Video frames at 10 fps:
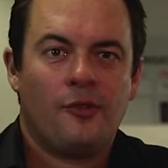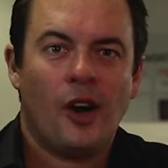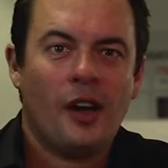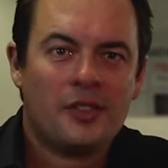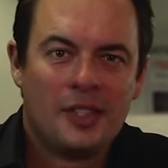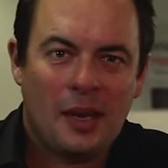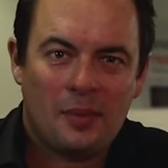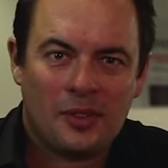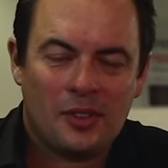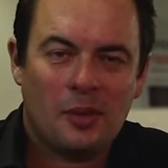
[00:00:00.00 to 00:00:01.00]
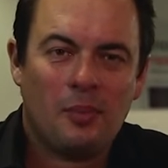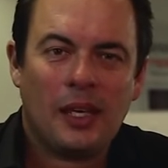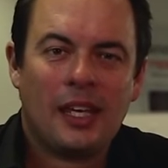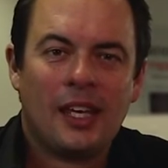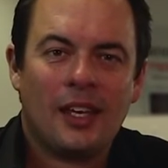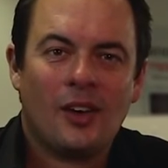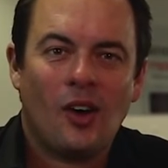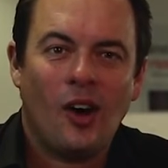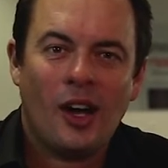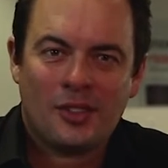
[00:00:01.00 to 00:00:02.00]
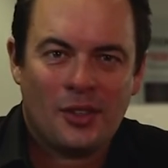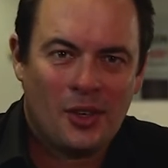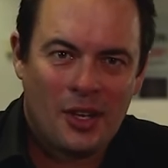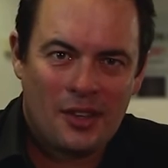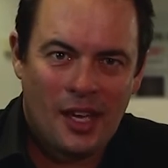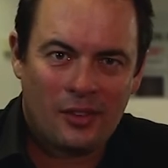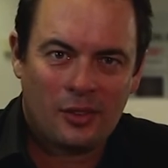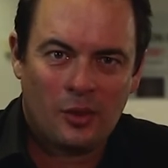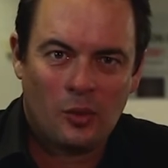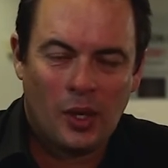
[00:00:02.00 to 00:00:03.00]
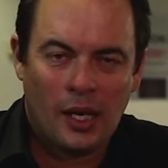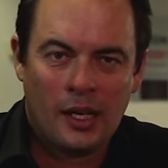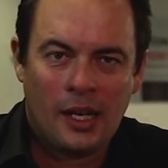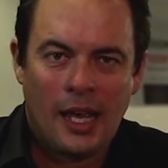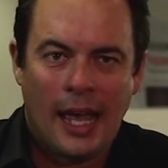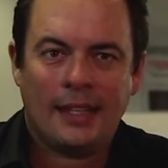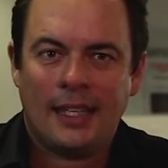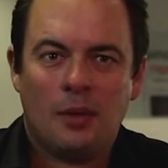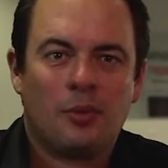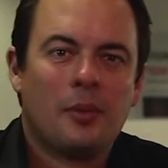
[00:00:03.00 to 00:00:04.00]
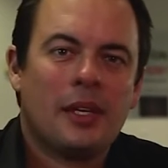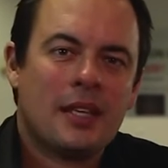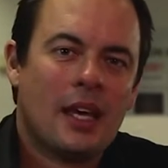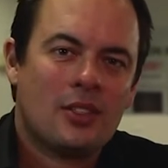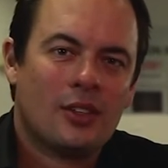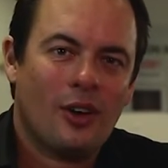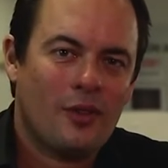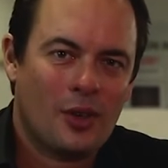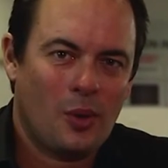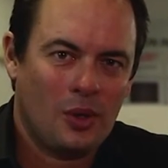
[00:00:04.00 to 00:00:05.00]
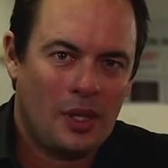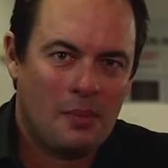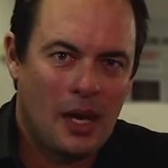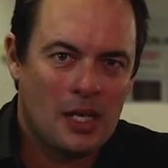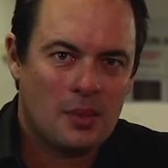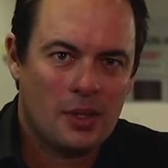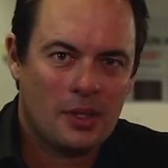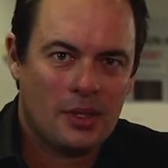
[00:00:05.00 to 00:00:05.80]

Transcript: 5 steps to begin ISO 9001 and the implementation of a quality management